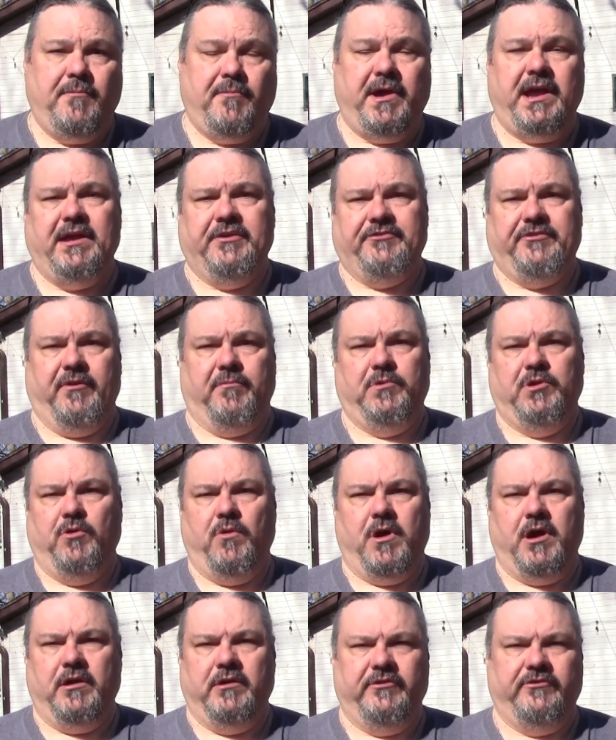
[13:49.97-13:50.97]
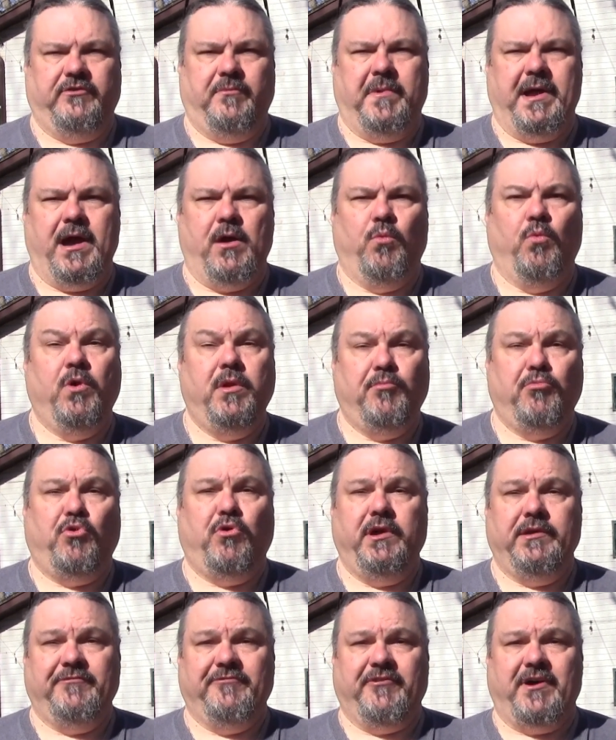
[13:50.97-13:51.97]
my SWR is about
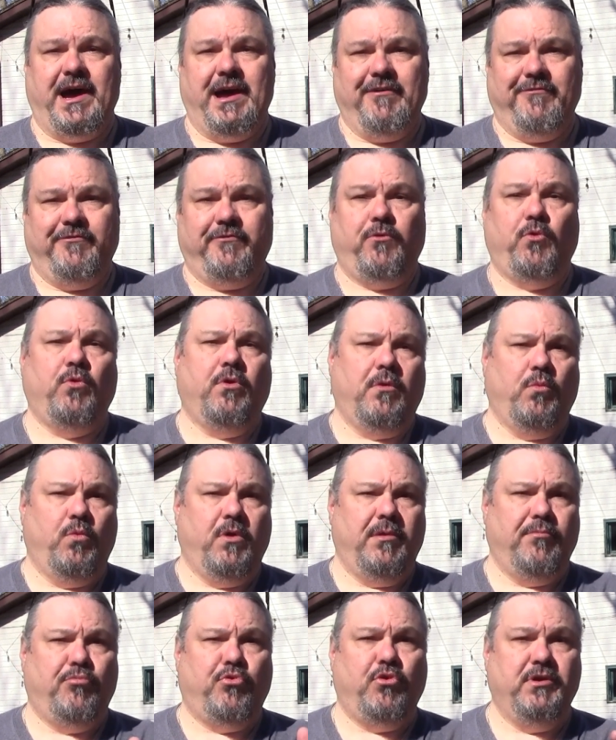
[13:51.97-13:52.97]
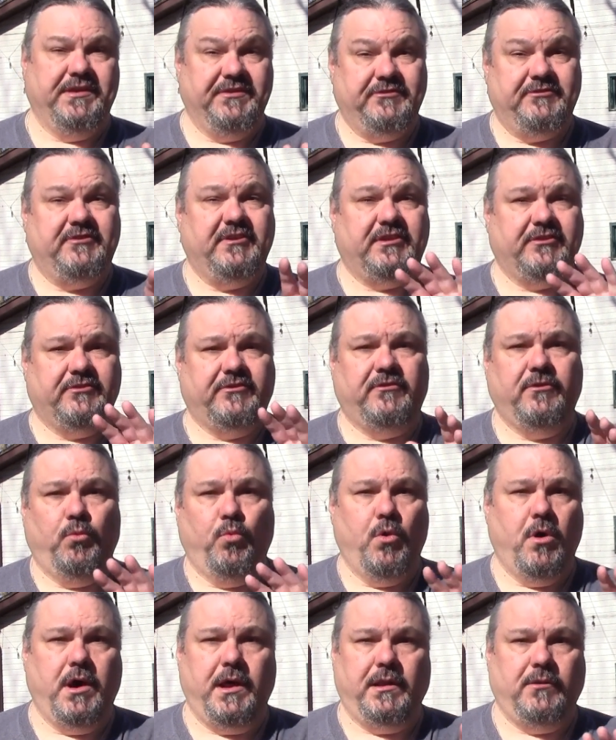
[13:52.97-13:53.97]
1.5 or 1.6 to
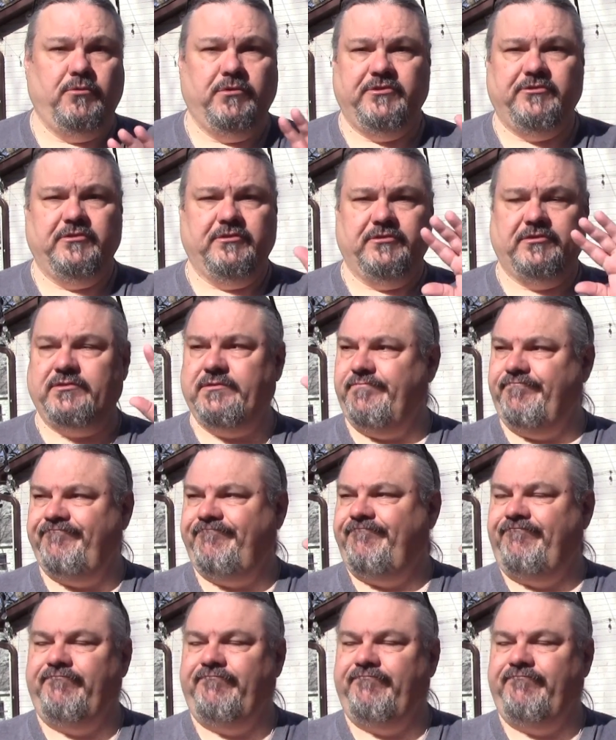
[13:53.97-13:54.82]
1, which is